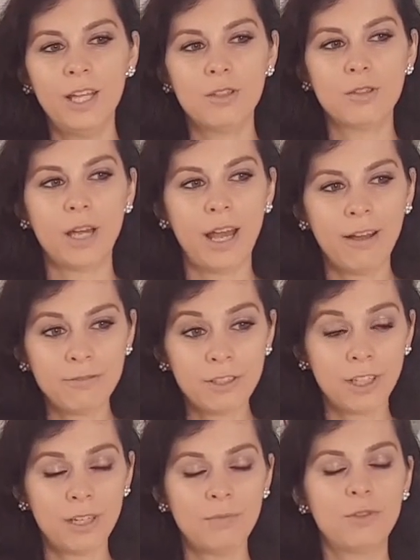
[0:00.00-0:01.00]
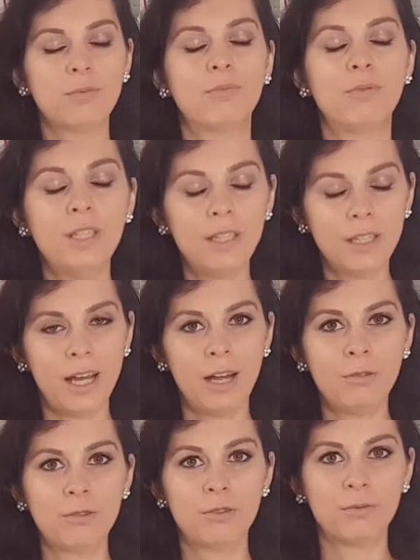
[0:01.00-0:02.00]
to have time to breathe
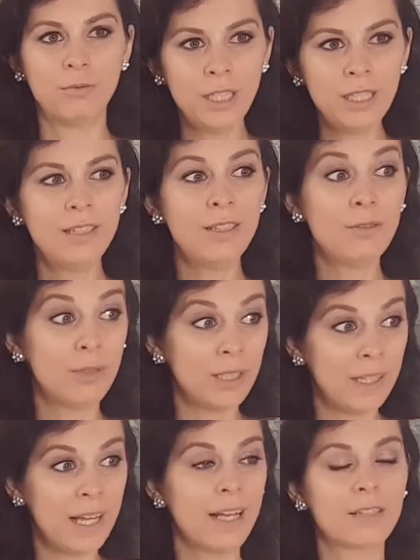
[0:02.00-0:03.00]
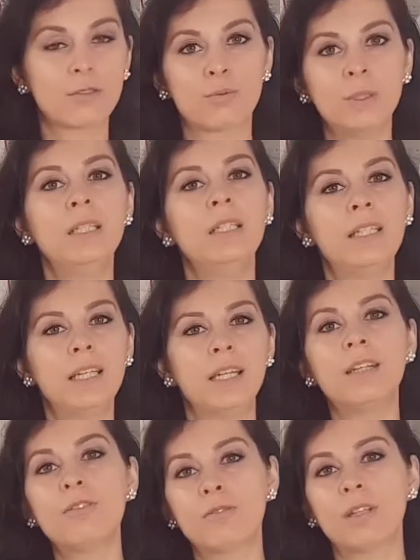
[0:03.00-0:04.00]
out, to really relax, really get
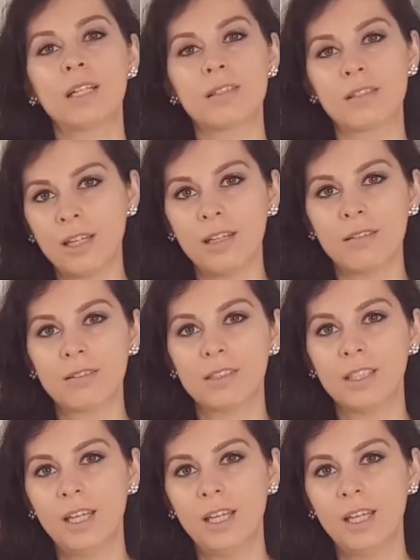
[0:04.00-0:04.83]
into that state?